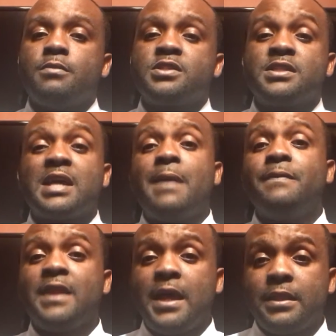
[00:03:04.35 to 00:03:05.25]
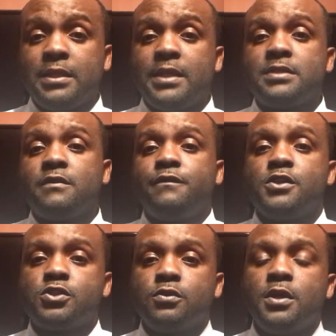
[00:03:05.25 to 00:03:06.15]
since I'm not an elected
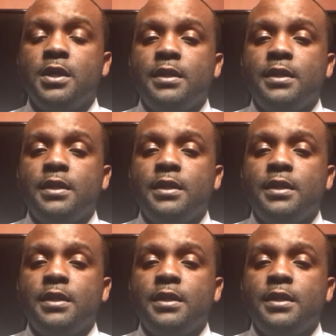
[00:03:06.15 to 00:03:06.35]
official.